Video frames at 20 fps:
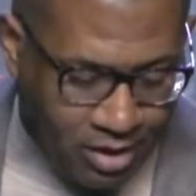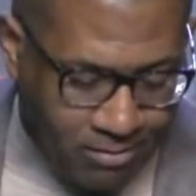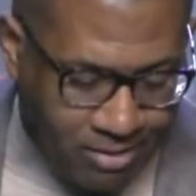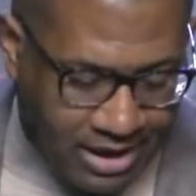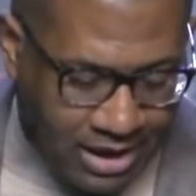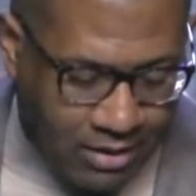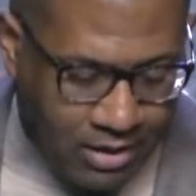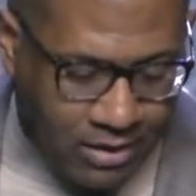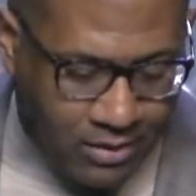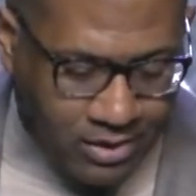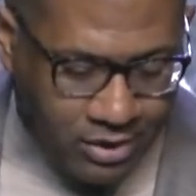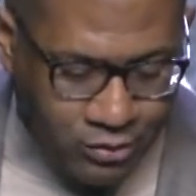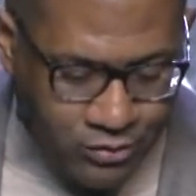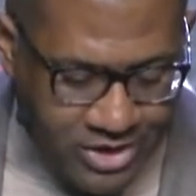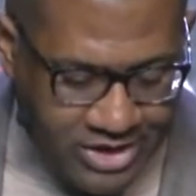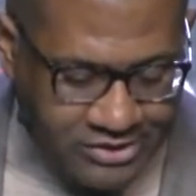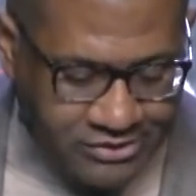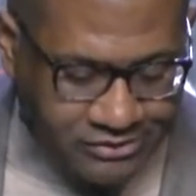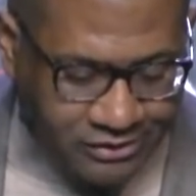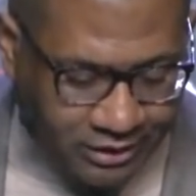But I want to
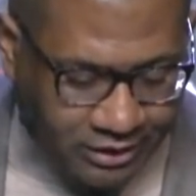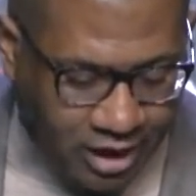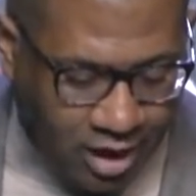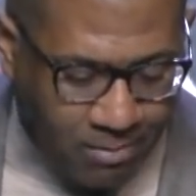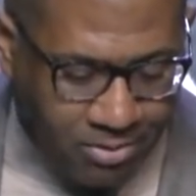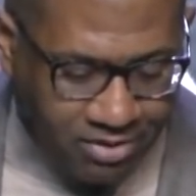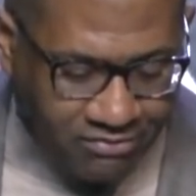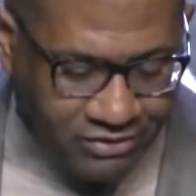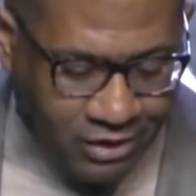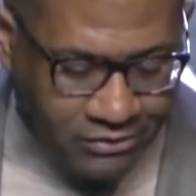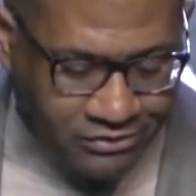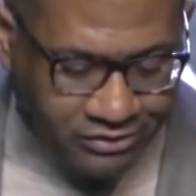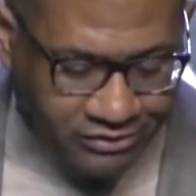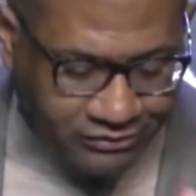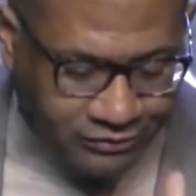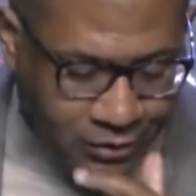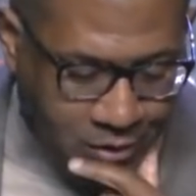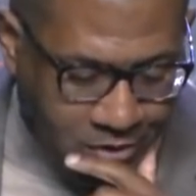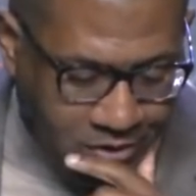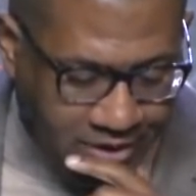read just a couple of
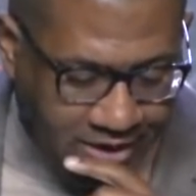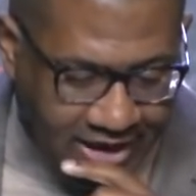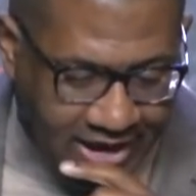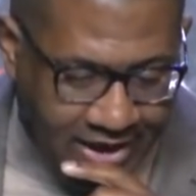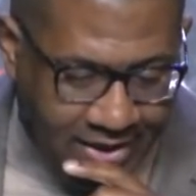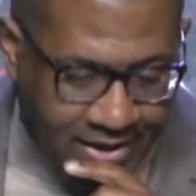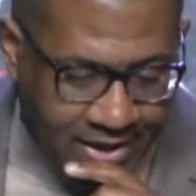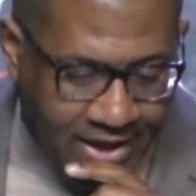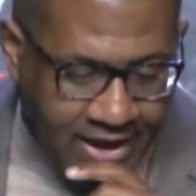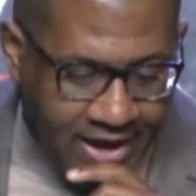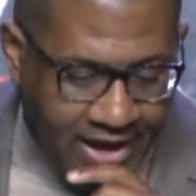verses for you today.